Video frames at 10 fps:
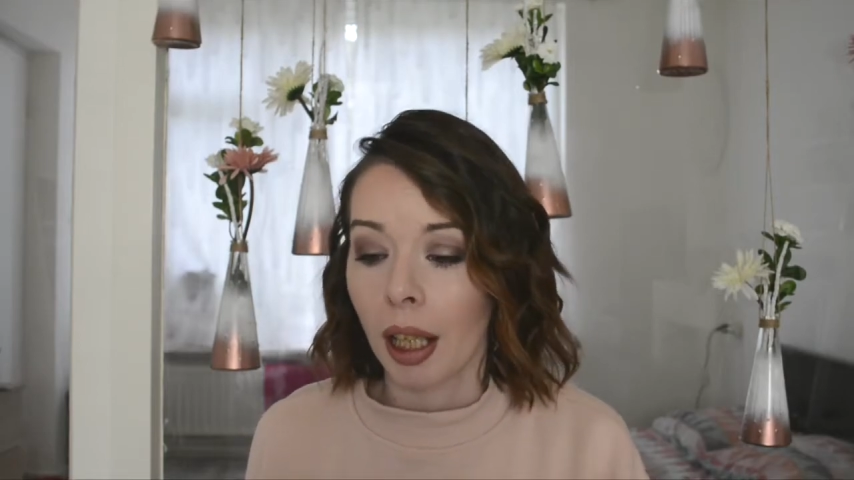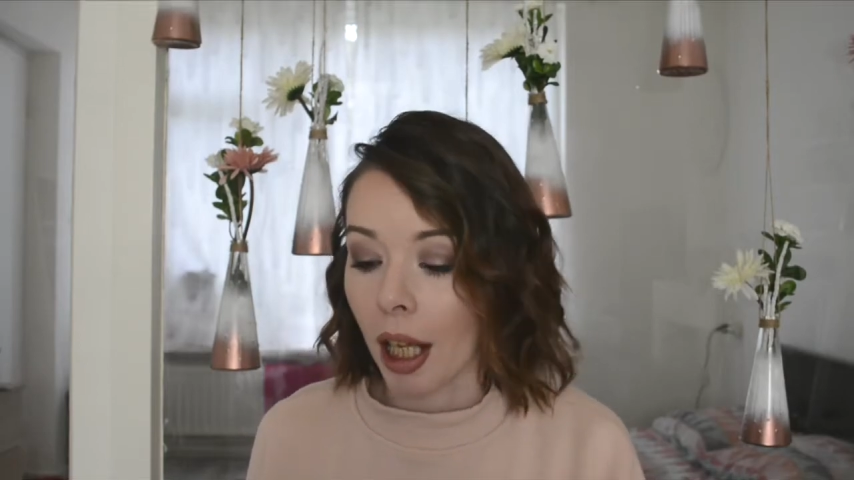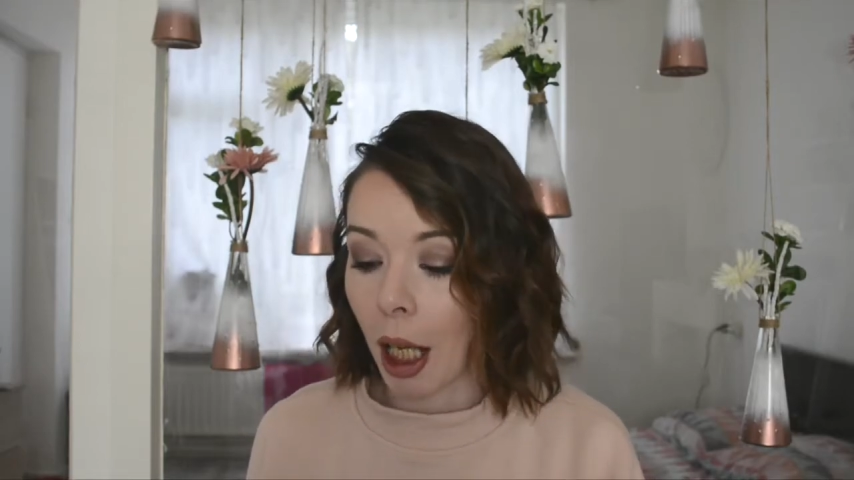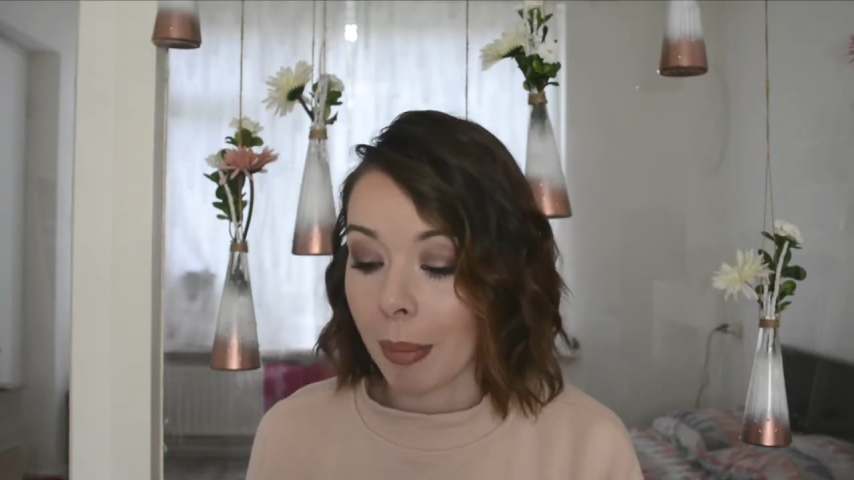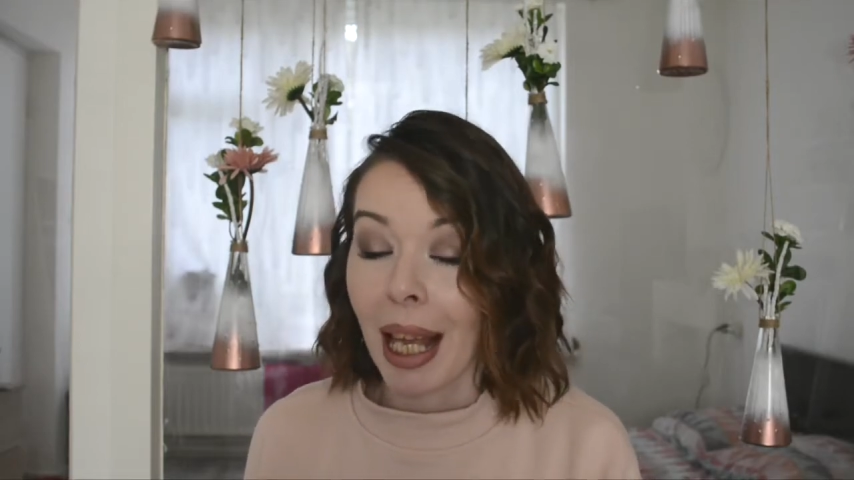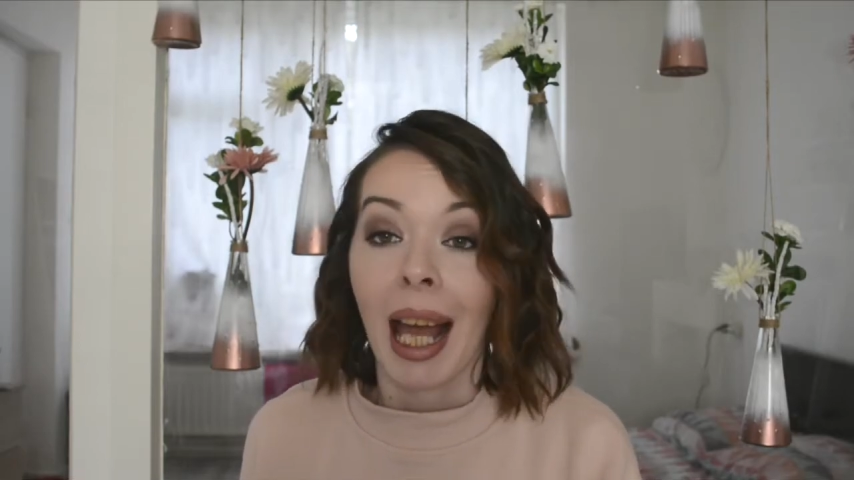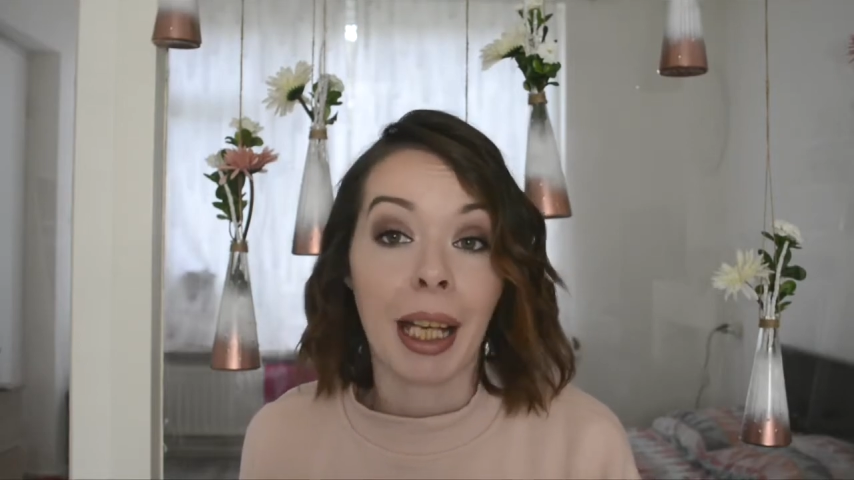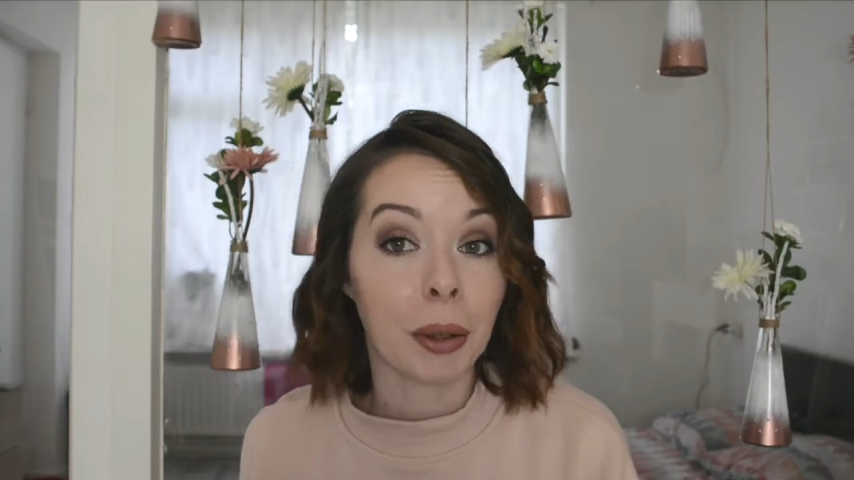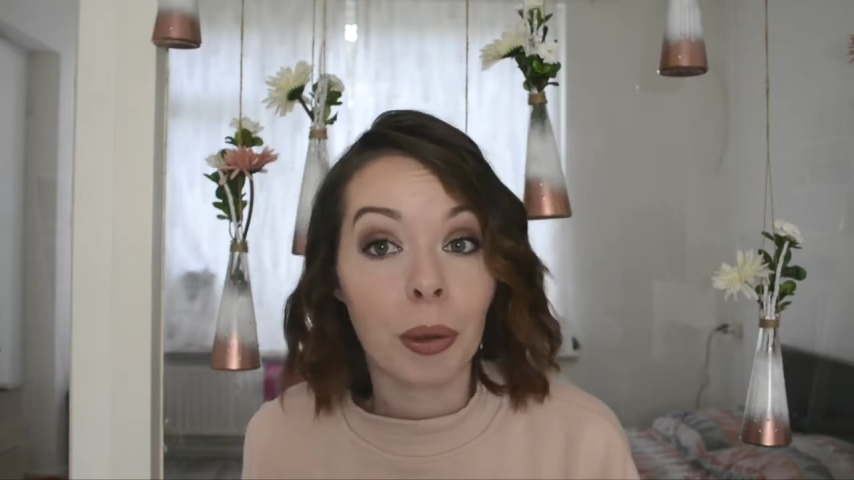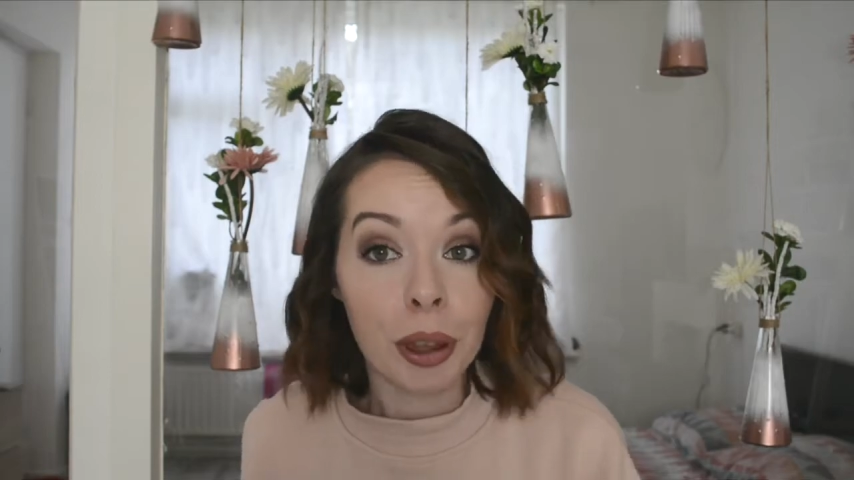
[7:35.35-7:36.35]
um,
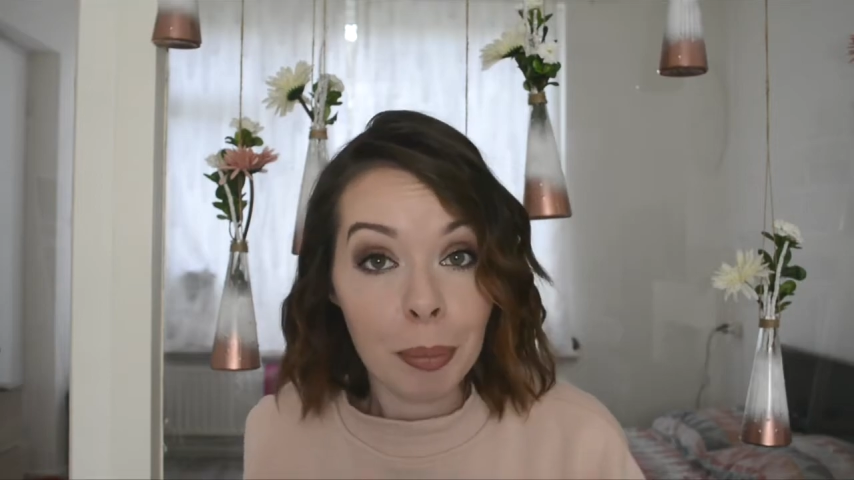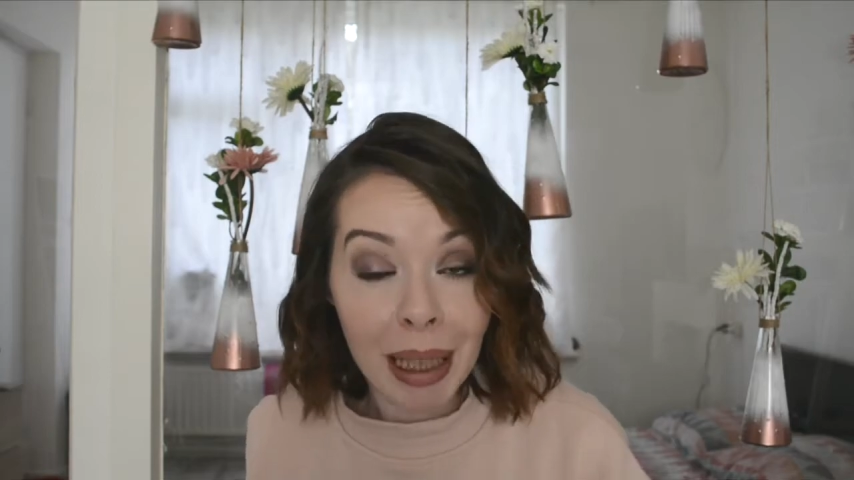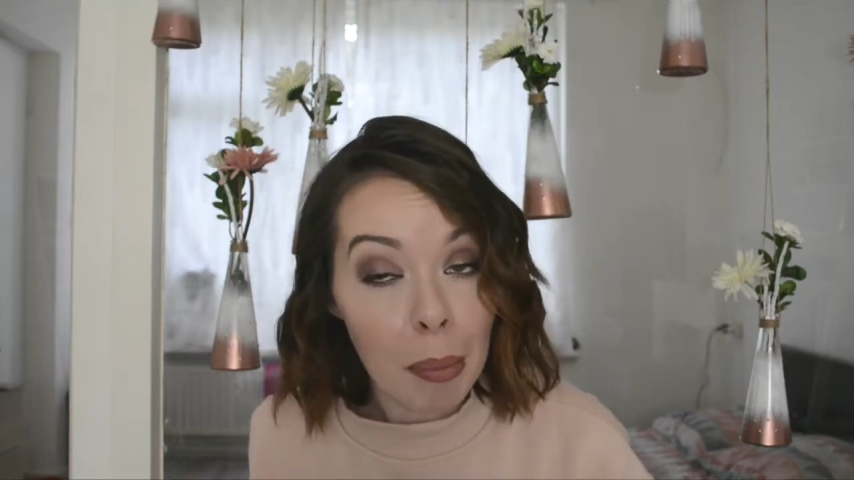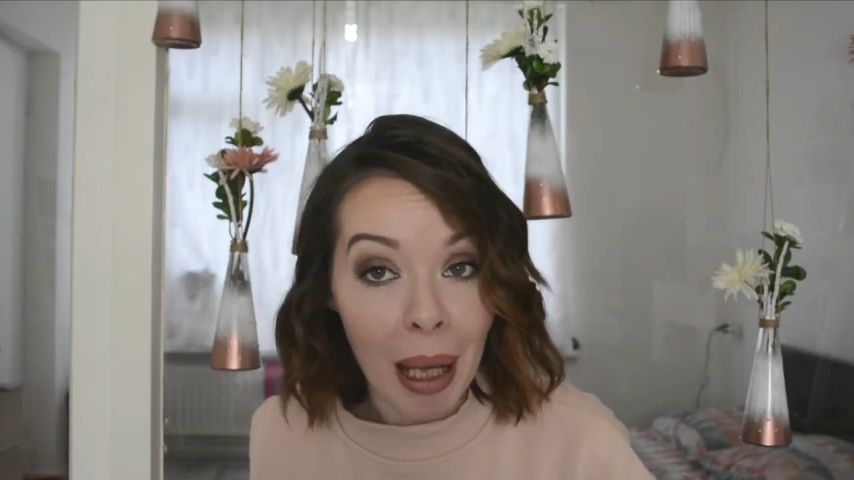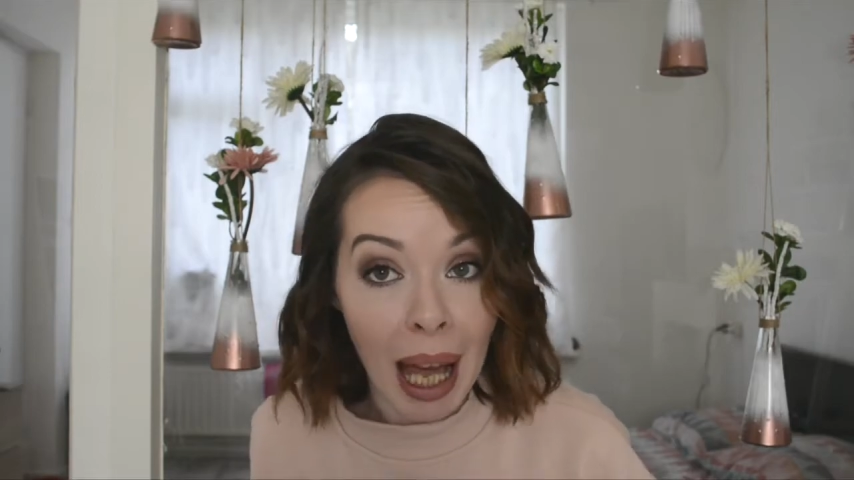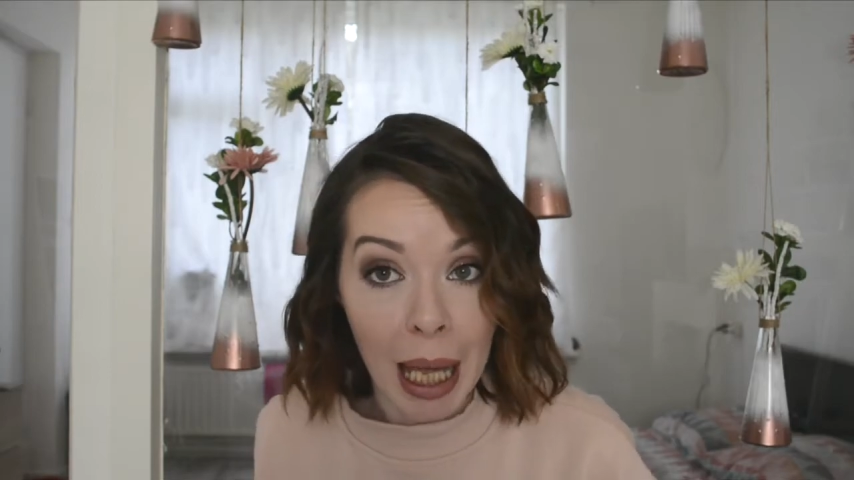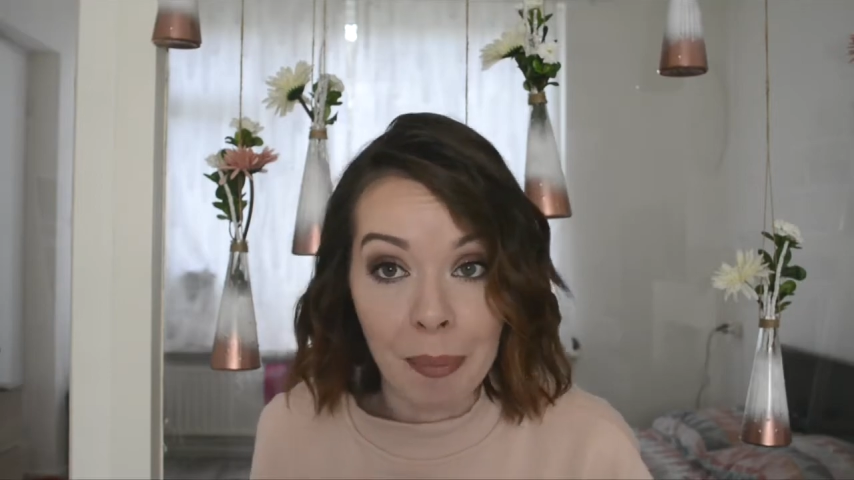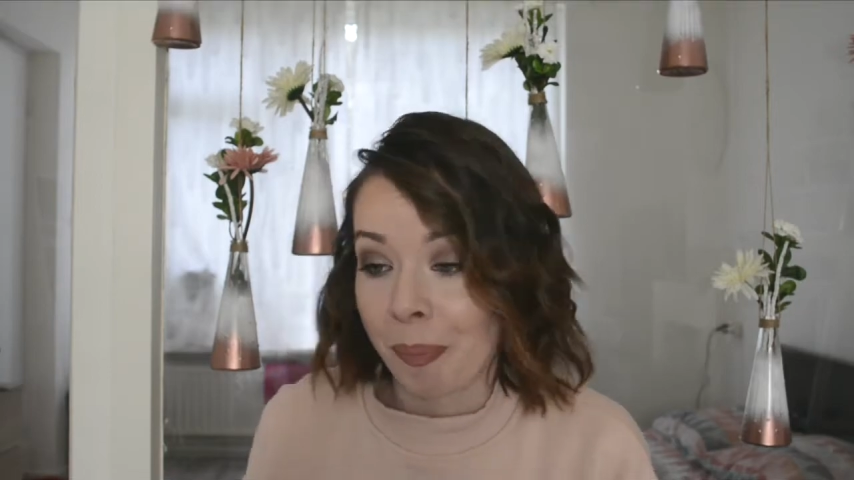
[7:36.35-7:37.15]
and ordered me a pair.